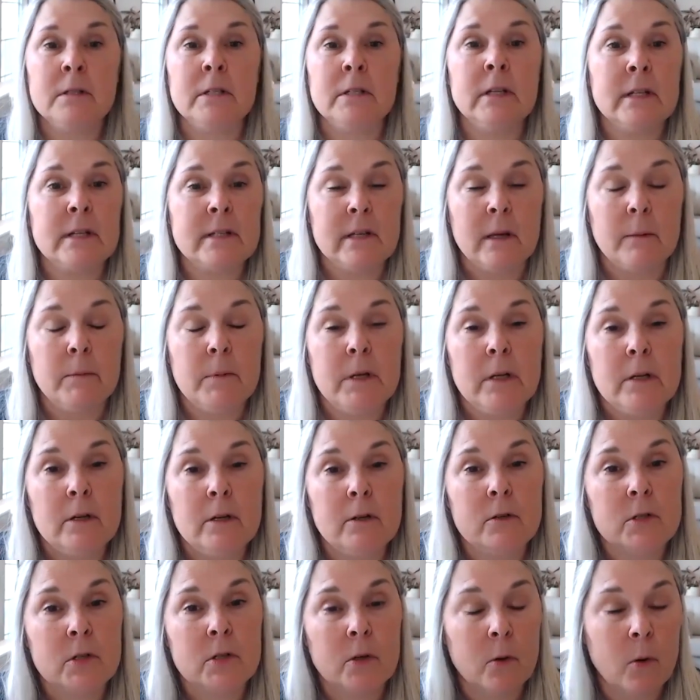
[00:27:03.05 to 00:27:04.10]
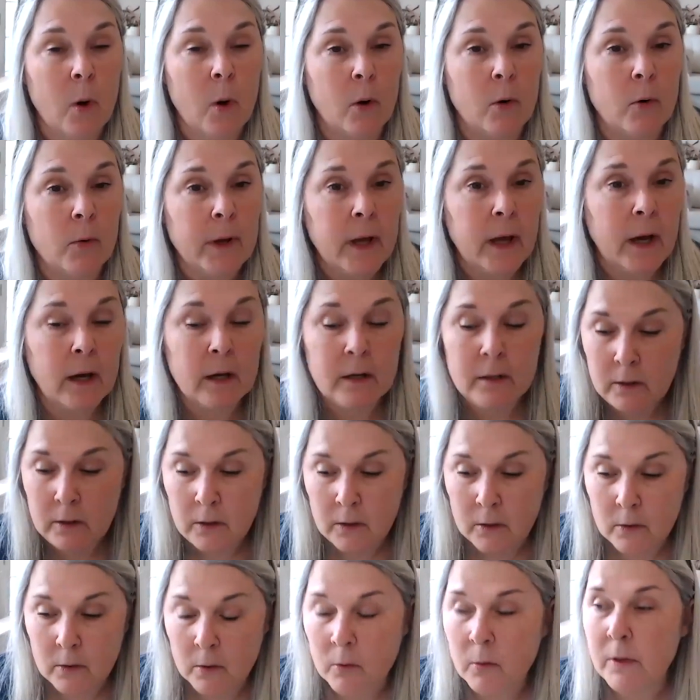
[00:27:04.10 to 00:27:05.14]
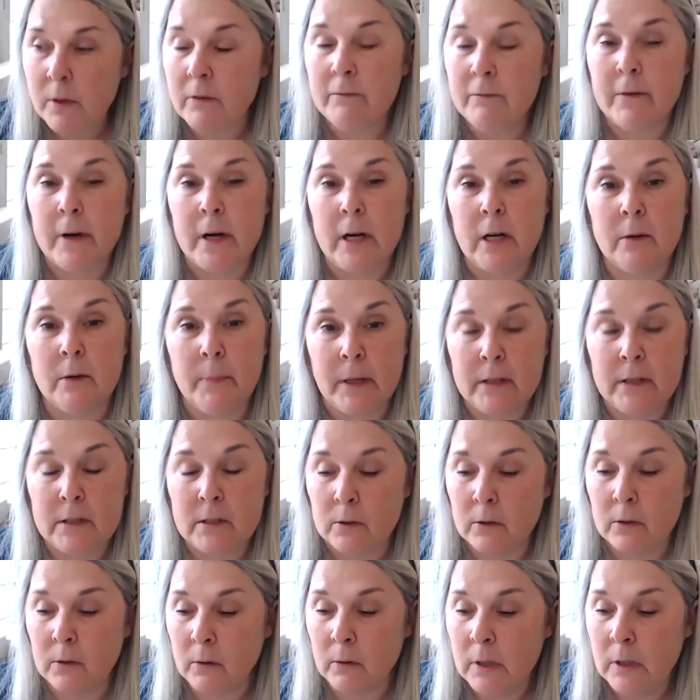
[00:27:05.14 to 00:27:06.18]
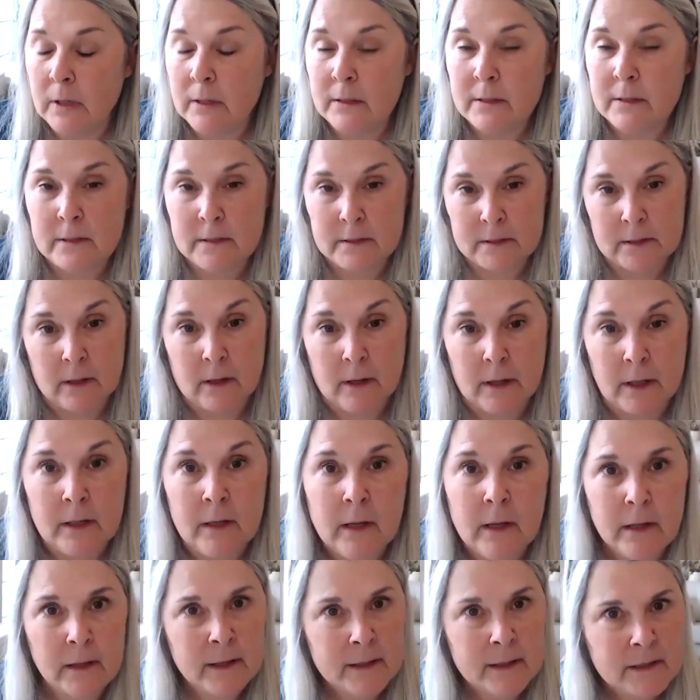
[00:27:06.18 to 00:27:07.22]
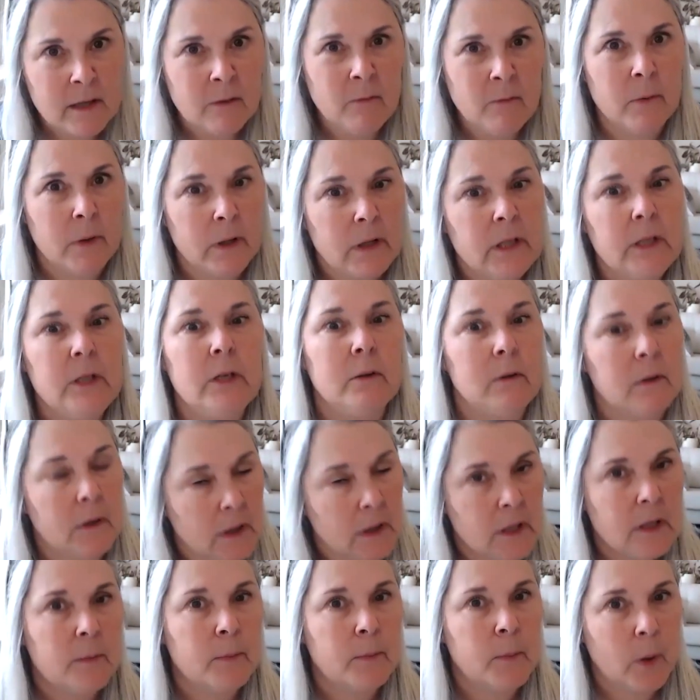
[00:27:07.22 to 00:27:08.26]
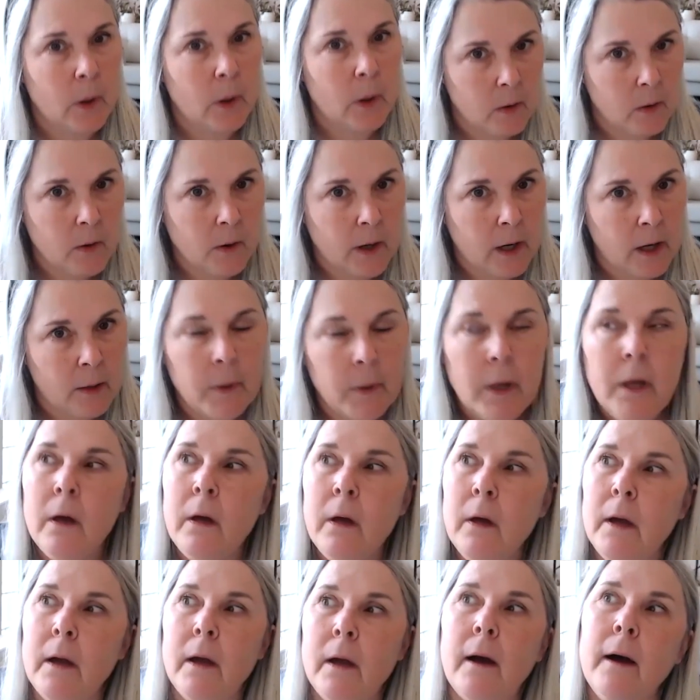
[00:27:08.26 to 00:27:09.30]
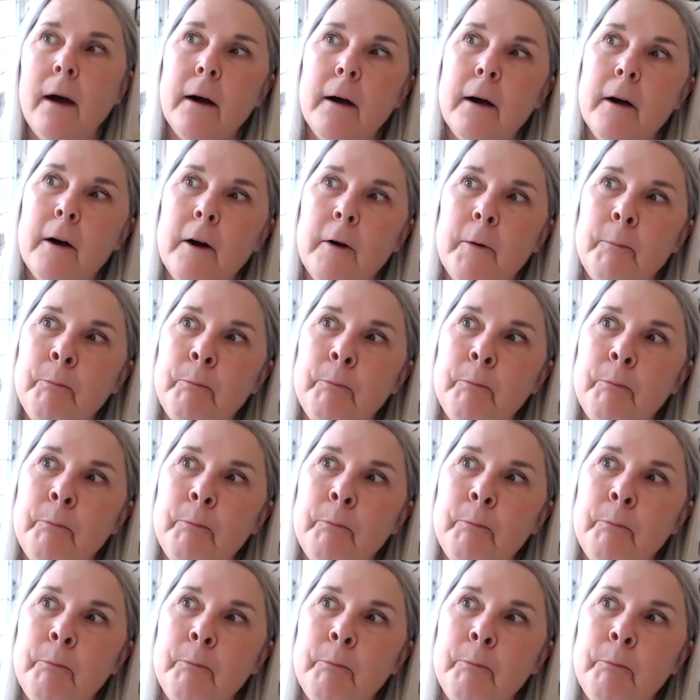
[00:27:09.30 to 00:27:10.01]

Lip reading: get accepted into OCADU environmental design, and it's a really unique program. So